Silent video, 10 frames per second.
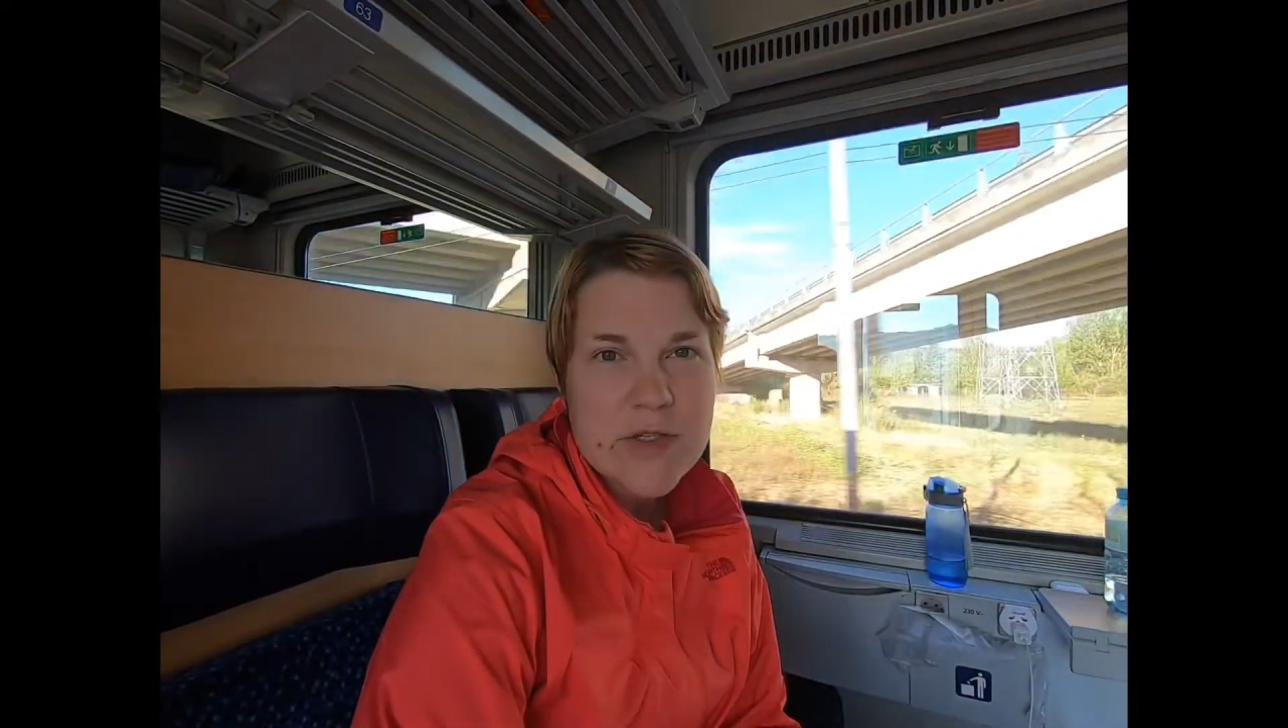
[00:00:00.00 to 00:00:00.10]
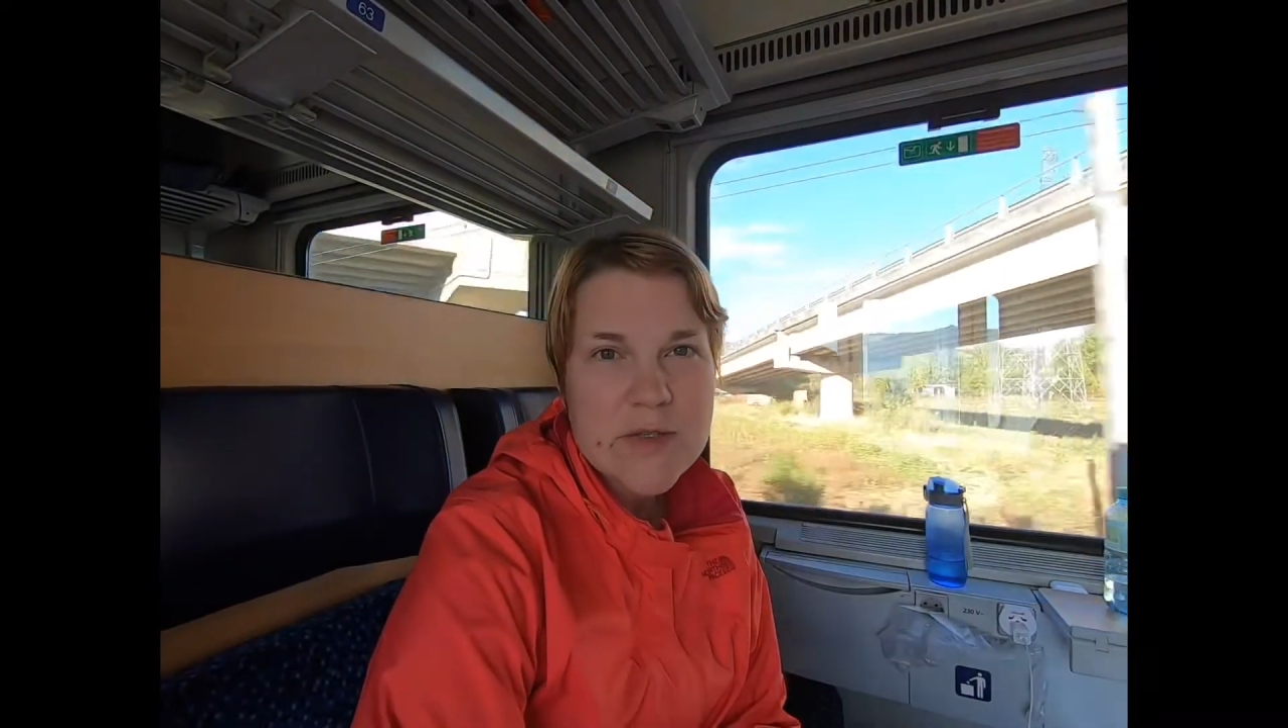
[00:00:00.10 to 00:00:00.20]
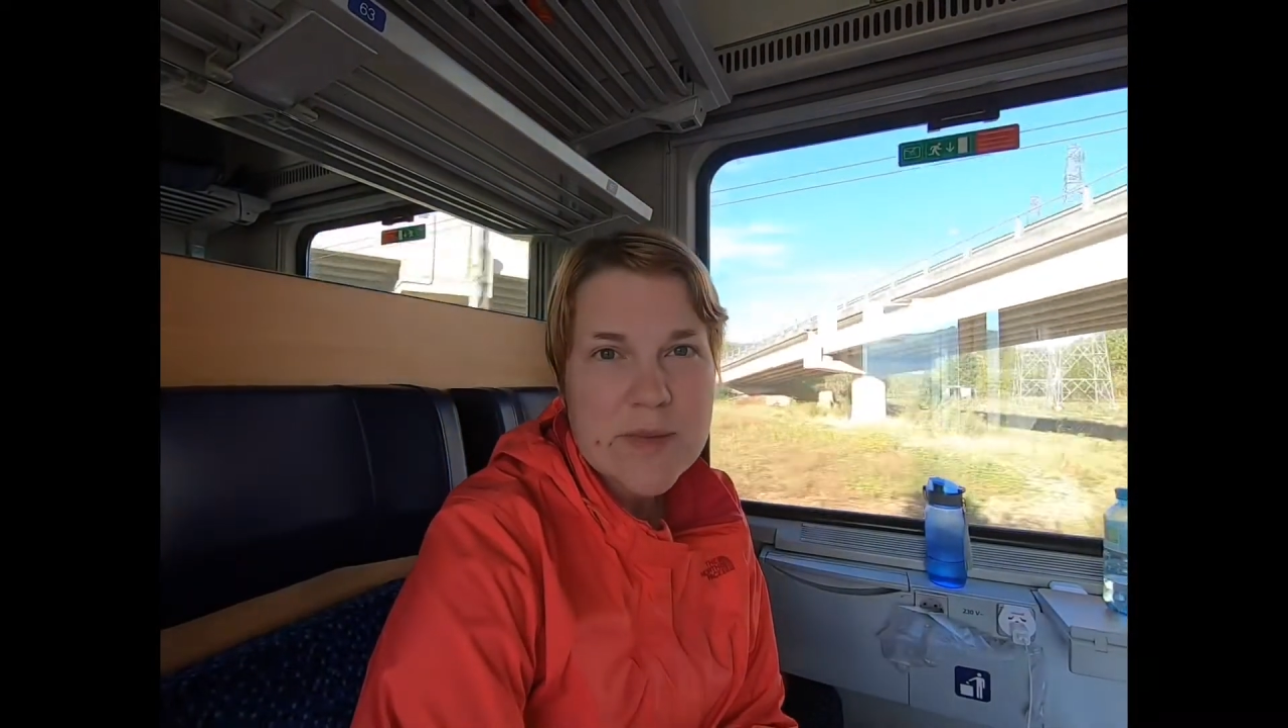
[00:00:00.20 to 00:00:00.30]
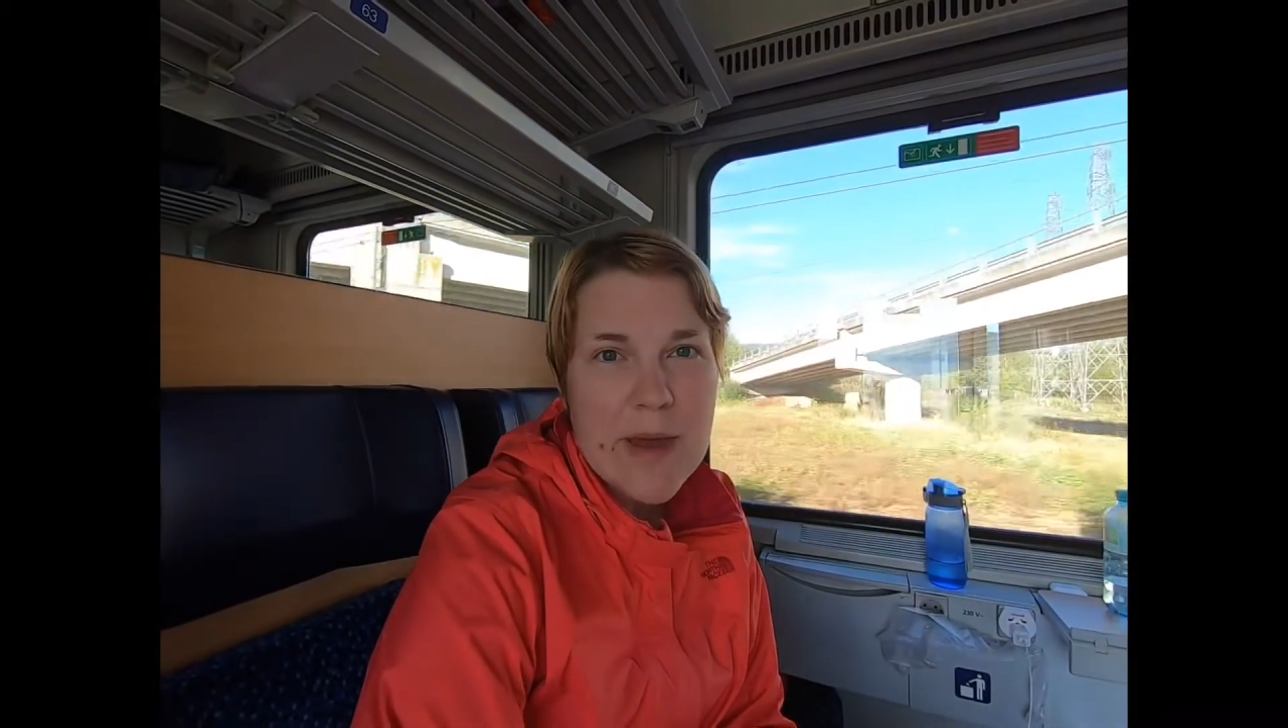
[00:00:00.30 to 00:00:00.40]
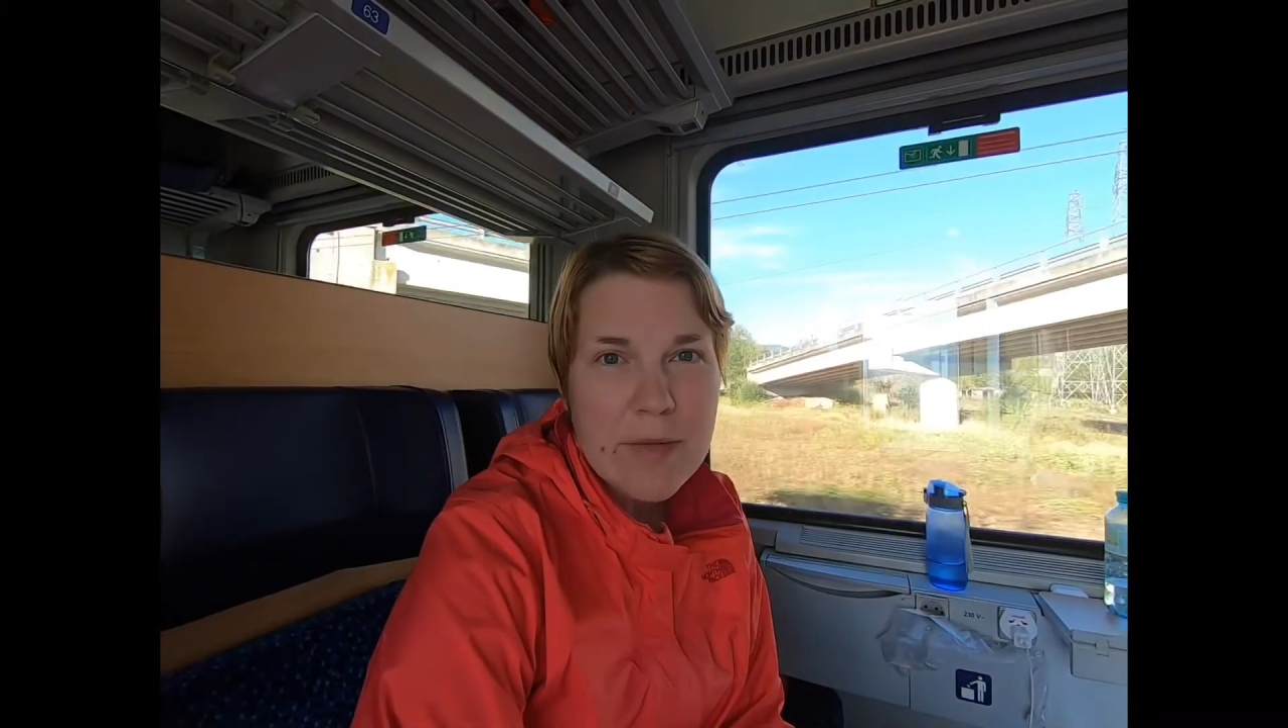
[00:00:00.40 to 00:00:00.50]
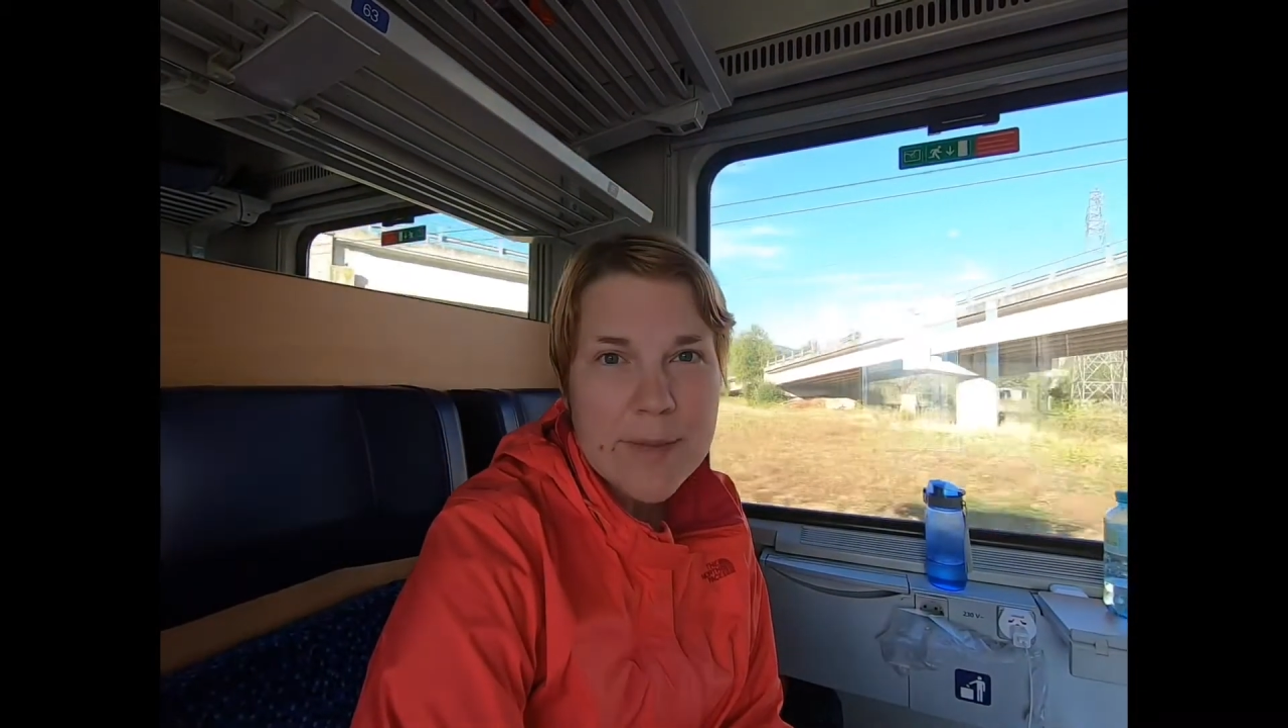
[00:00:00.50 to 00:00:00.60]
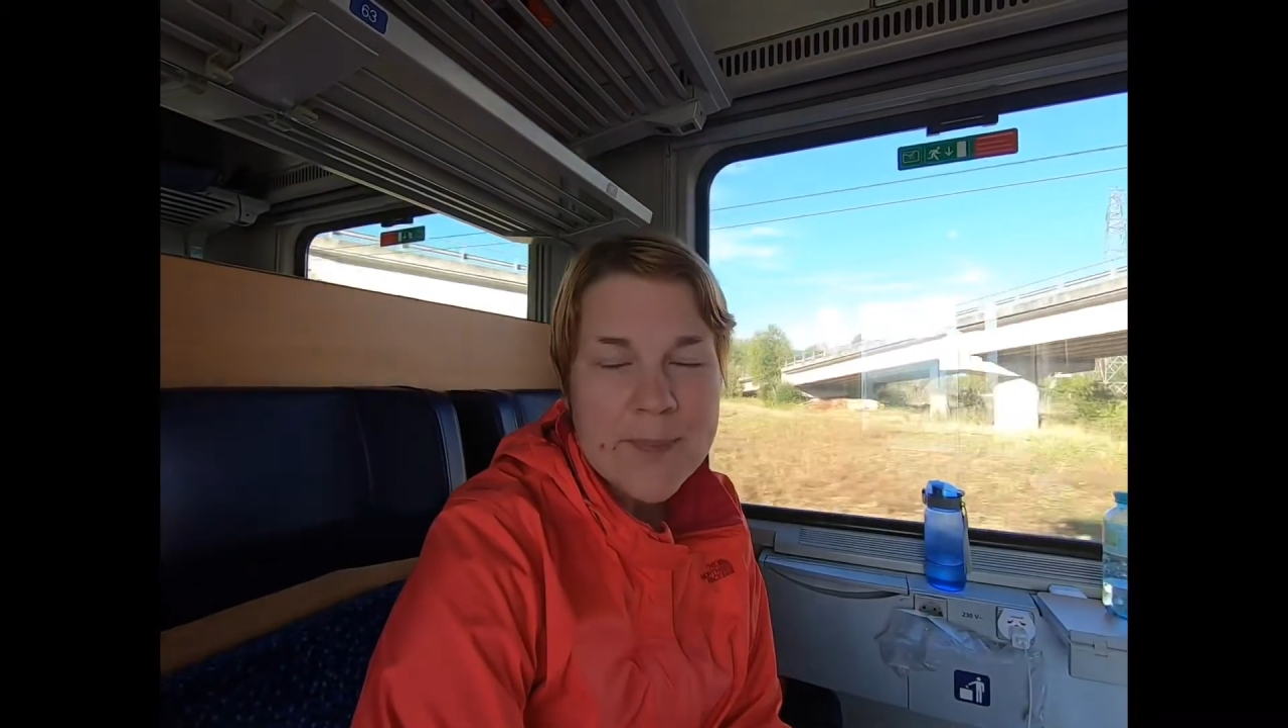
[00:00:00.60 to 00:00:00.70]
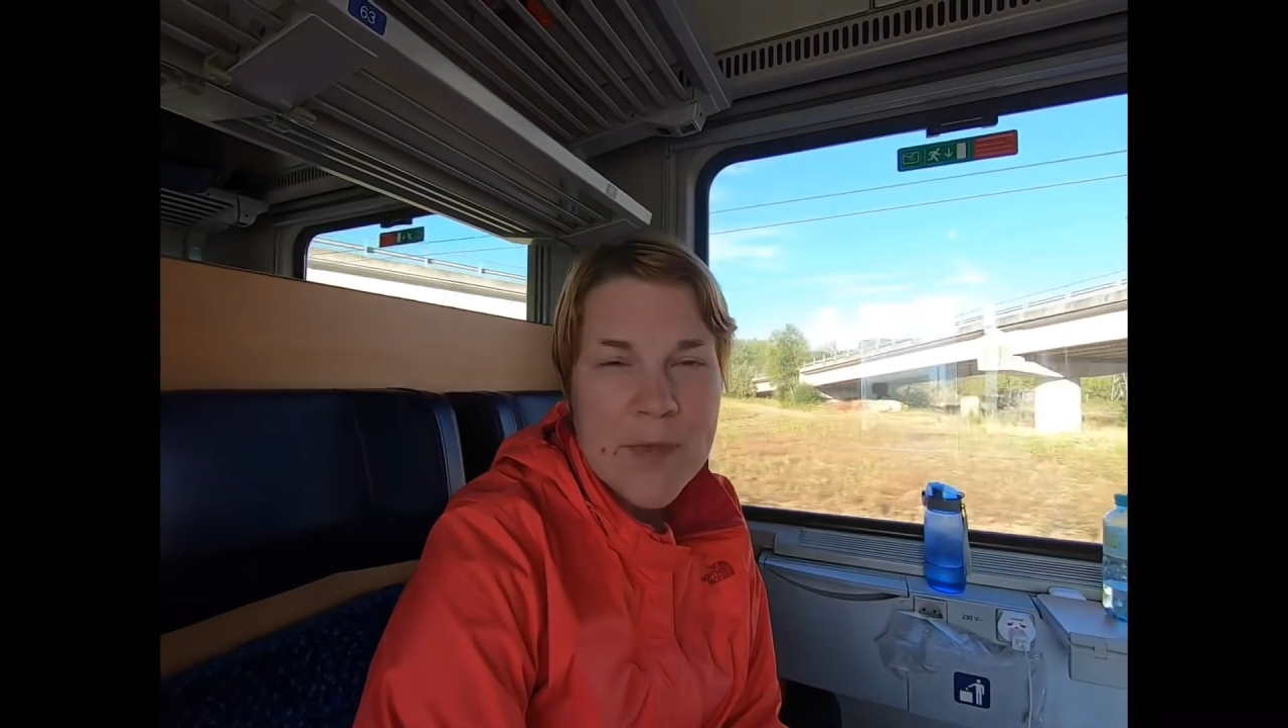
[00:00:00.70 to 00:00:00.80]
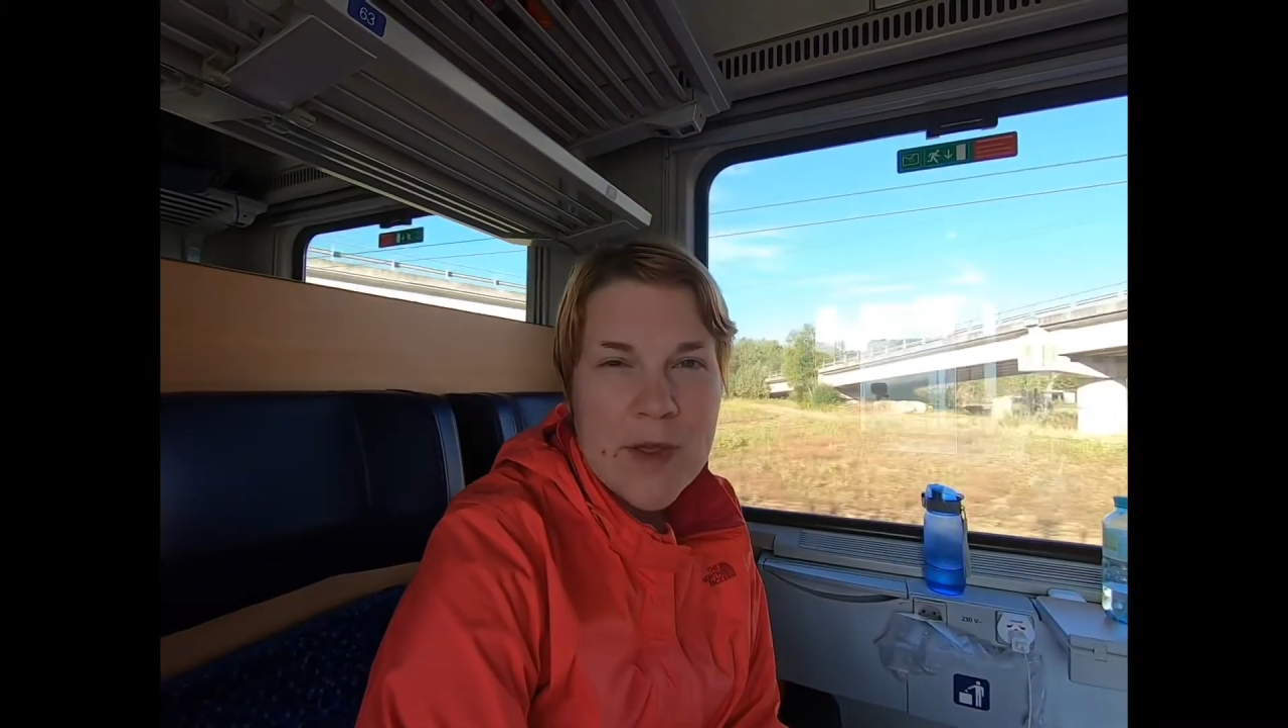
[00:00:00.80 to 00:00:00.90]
use the bathroom.